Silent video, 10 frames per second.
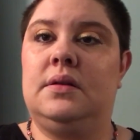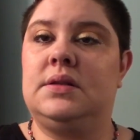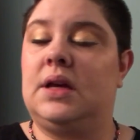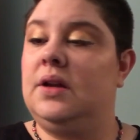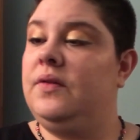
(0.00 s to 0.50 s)

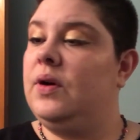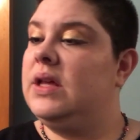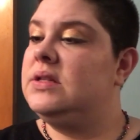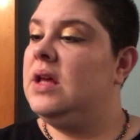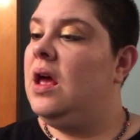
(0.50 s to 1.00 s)
It's not gonna
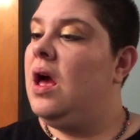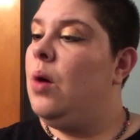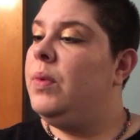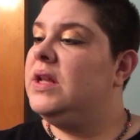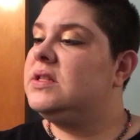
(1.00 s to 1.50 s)
focus,
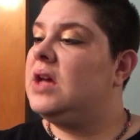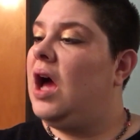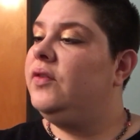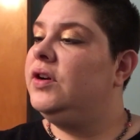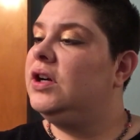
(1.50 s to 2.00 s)
but it's
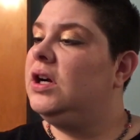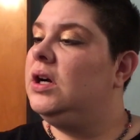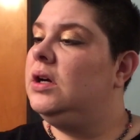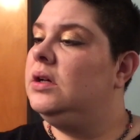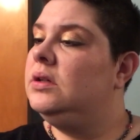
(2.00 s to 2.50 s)

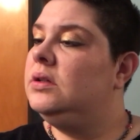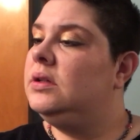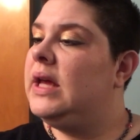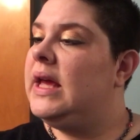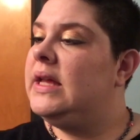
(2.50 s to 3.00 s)
CoverGirl
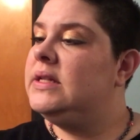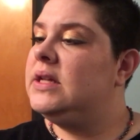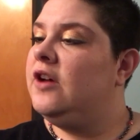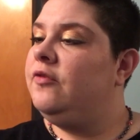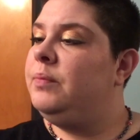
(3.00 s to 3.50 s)

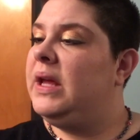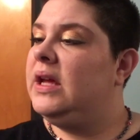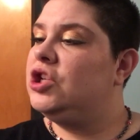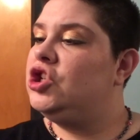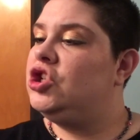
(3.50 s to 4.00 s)
Hint of
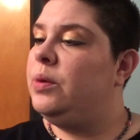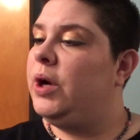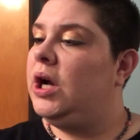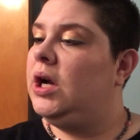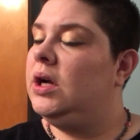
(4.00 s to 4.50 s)
Pink
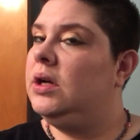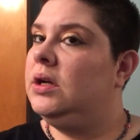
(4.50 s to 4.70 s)
Shimmer.